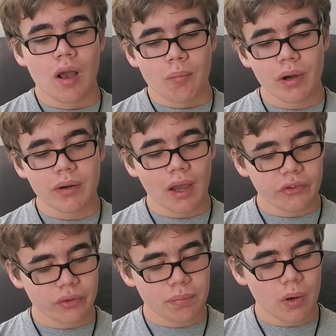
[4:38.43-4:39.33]
But I
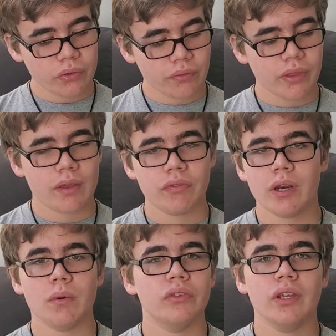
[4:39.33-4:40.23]
suppose if
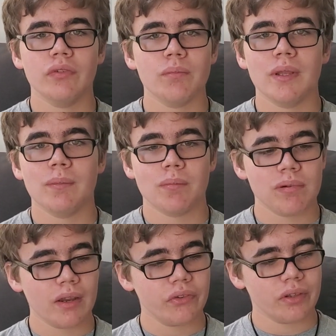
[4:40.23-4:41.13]
there were different people
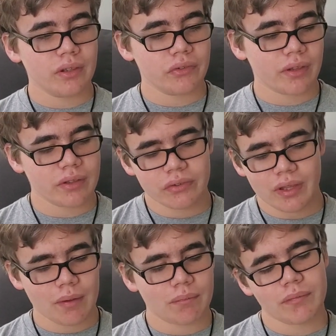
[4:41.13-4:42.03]
pricing these things,
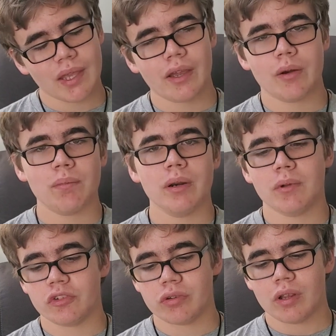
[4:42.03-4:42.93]
that, yeah, you're pretty
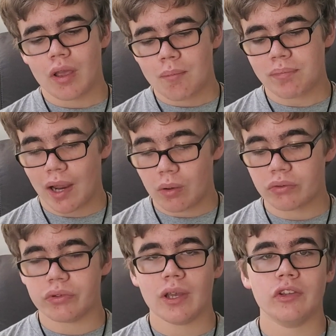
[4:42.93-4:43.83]
much
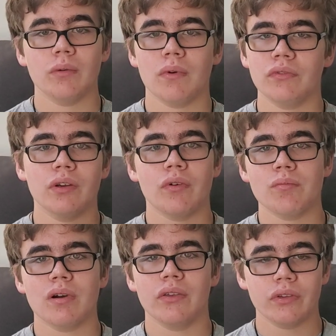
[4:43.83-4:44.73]
bound to end up with different
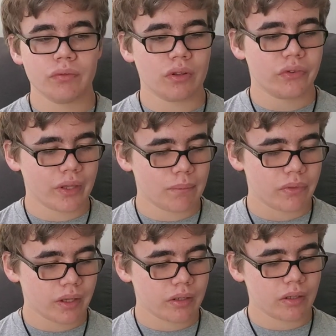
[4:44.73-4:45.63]
prices for the same
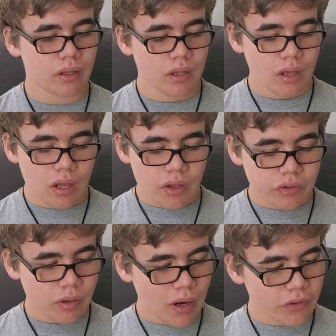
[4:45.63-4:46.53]
thing.
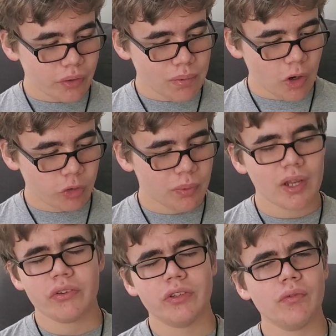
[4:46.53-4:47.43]
So, I suppose, but I
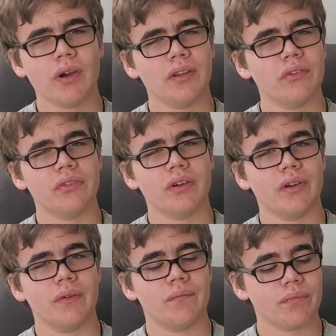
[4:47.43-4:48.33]
still find it
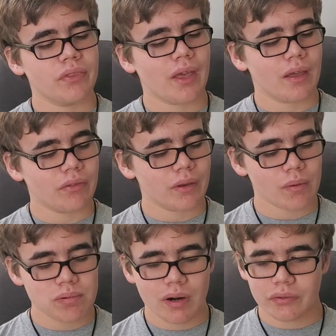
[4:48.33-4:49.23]
silly that they were
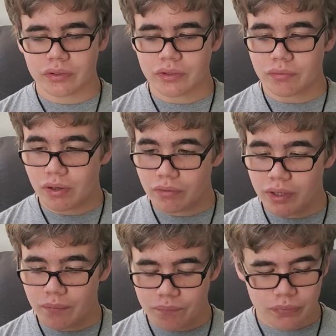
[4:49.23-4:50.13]
priced differently.